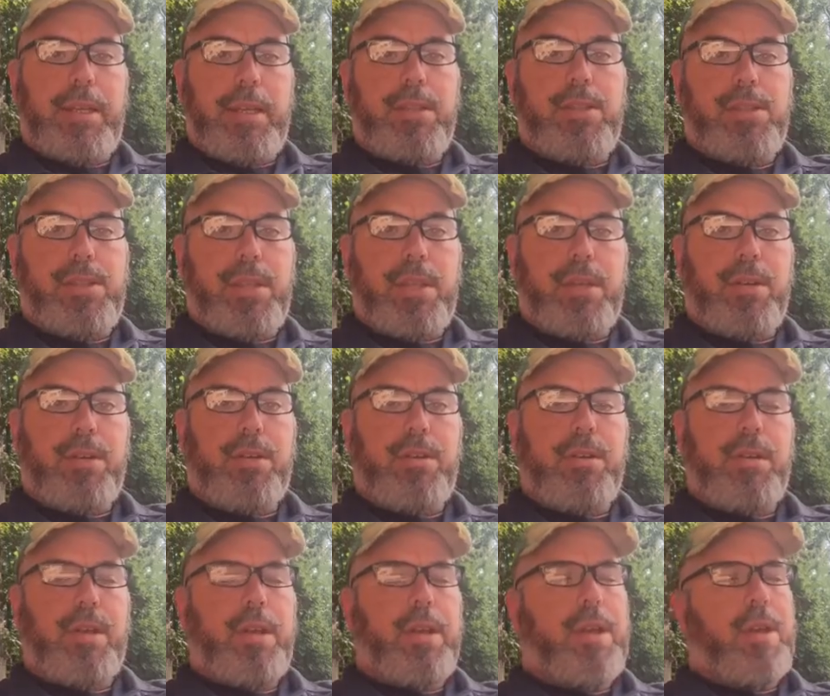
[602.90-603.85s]
Consider.
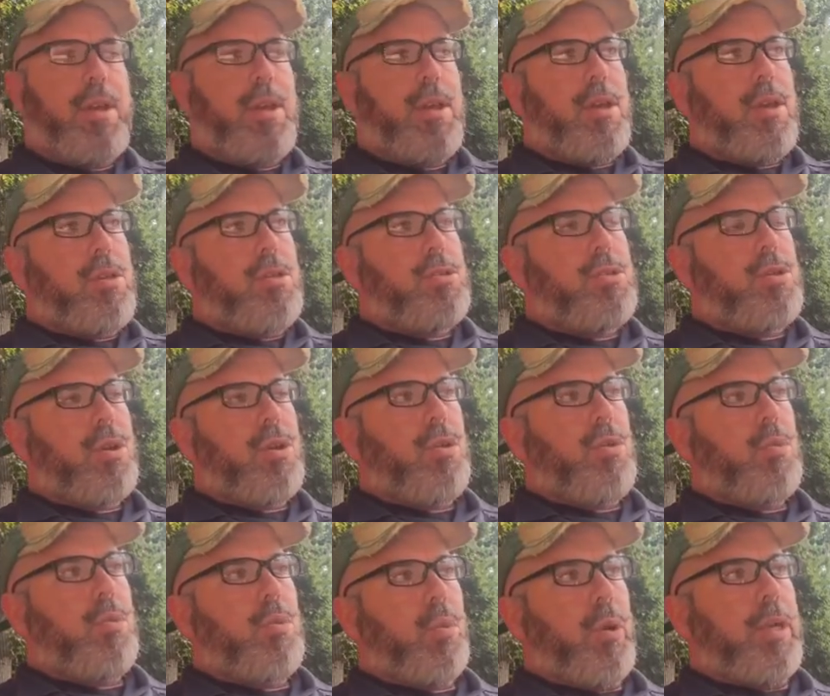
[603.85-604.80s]

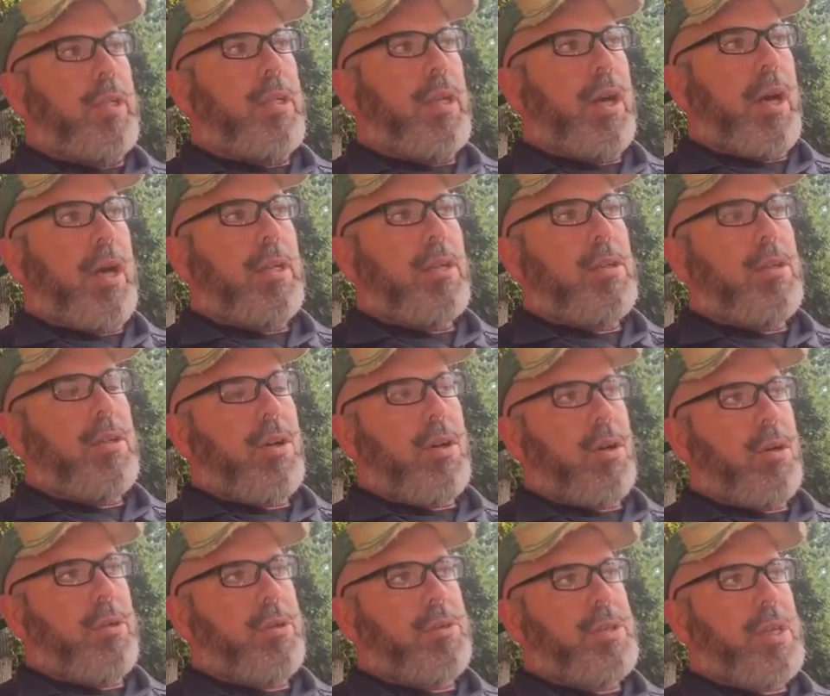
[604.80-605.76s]
So when God
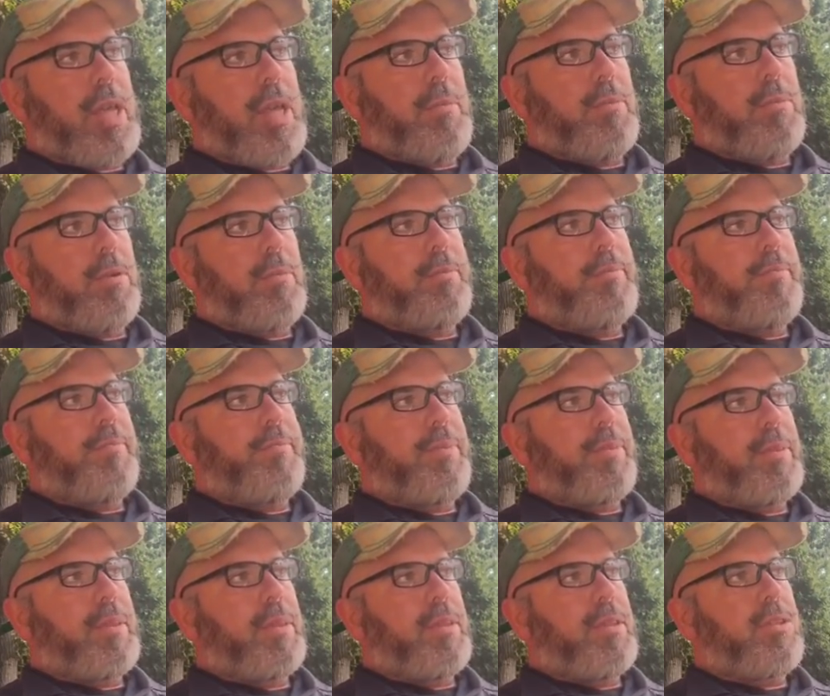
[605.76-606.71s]
calls Abram
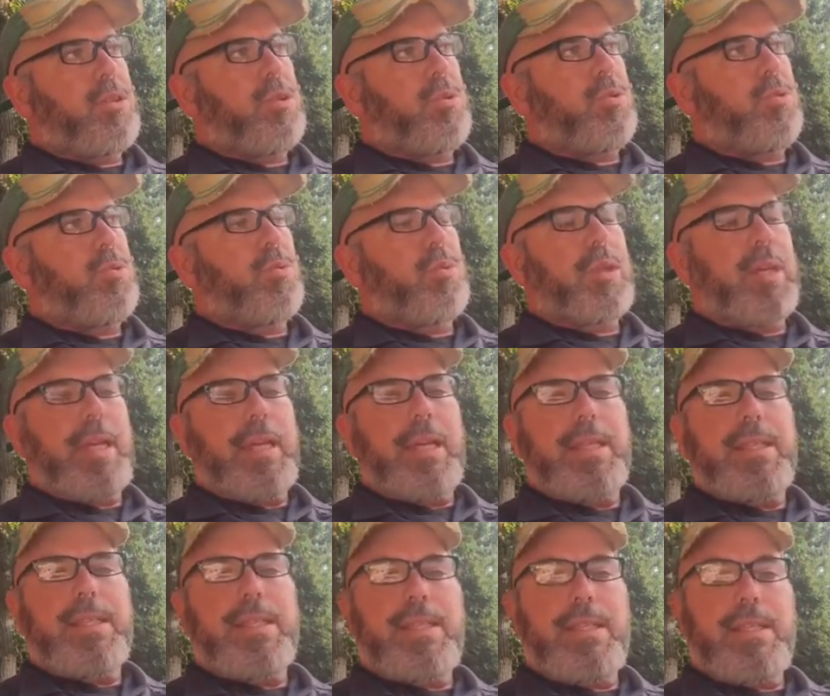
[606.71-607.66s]
to
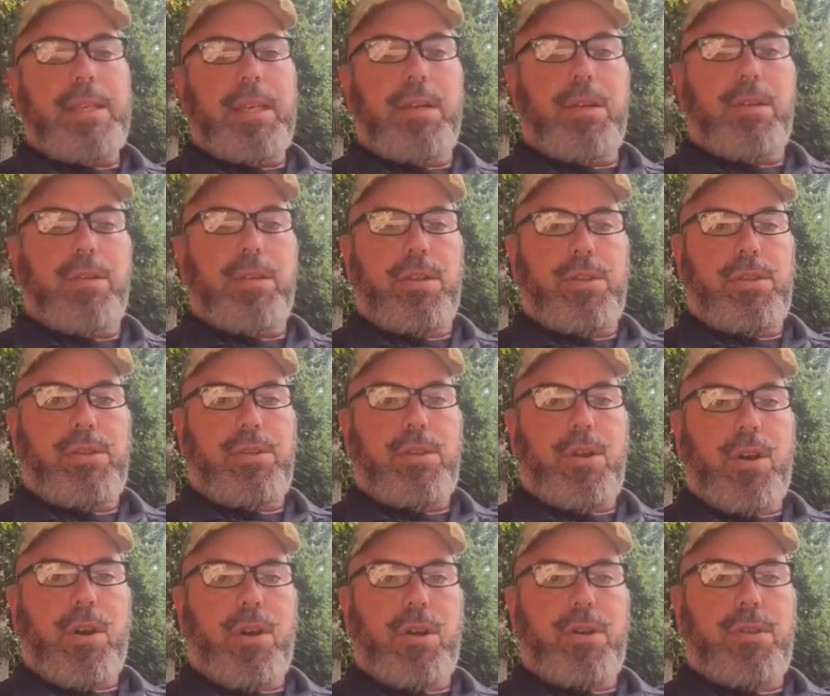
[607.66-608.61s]
consider the
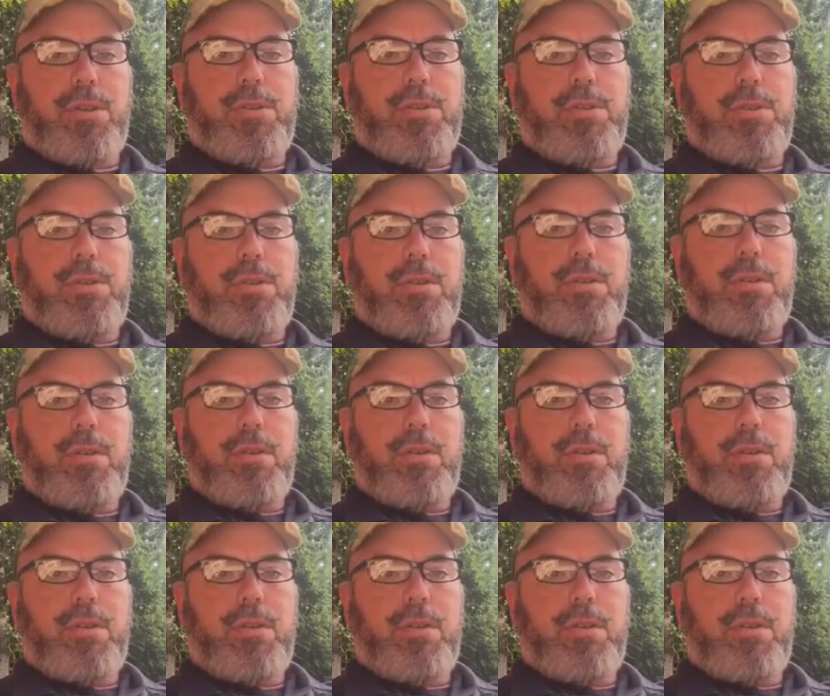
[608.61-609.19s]
stars,